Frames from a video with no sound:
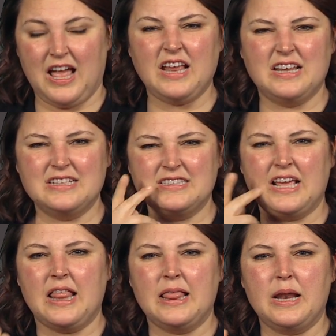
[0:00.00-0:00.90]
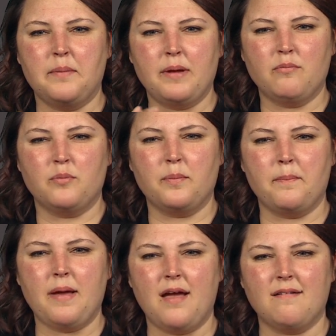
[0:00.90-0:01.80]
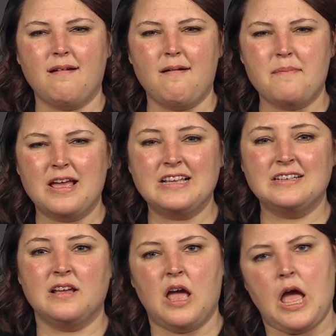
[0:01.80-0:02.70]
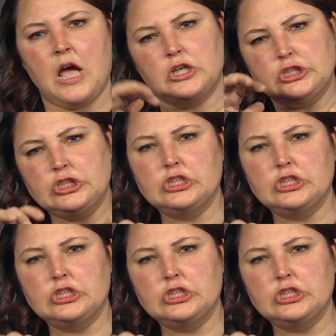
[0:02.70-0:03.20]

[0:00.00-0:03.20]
here I've managed to put in a whole lot more information